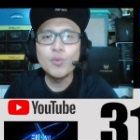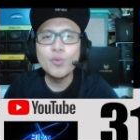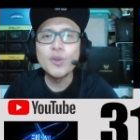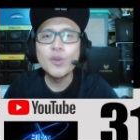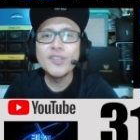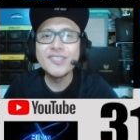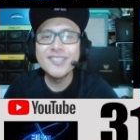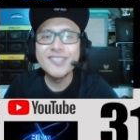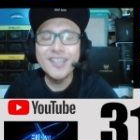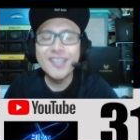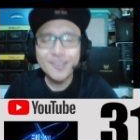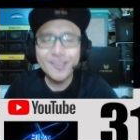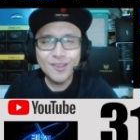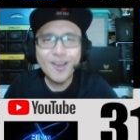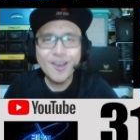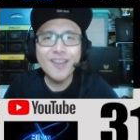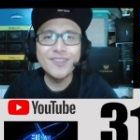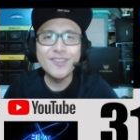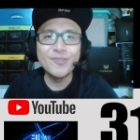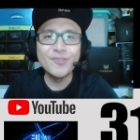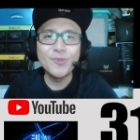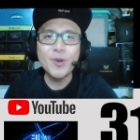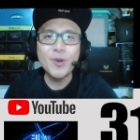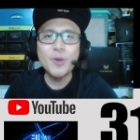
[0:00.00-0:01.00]
still
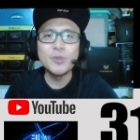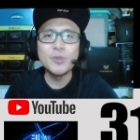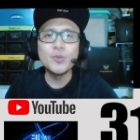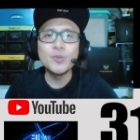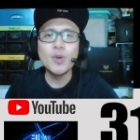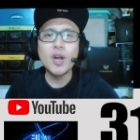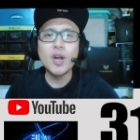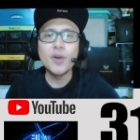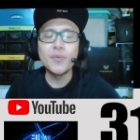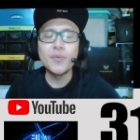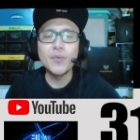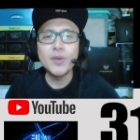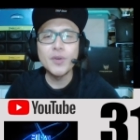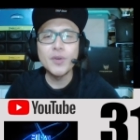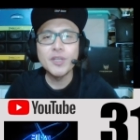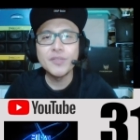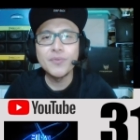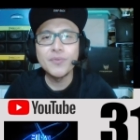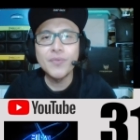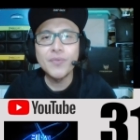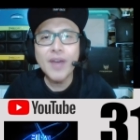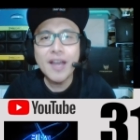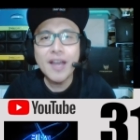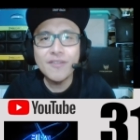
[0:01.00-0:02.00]
on the road to our first
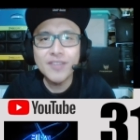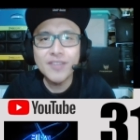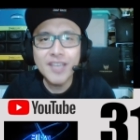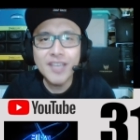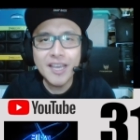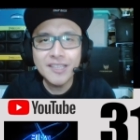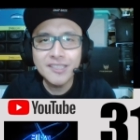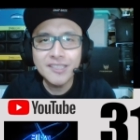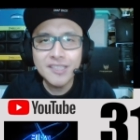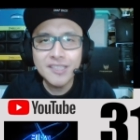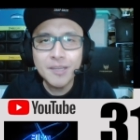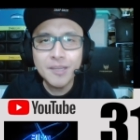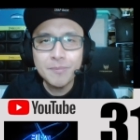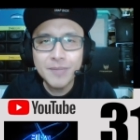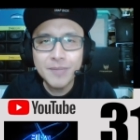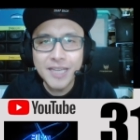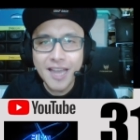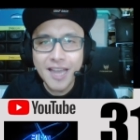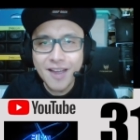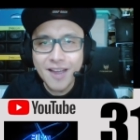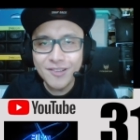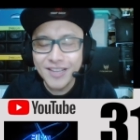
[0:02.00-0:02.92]
5k sub count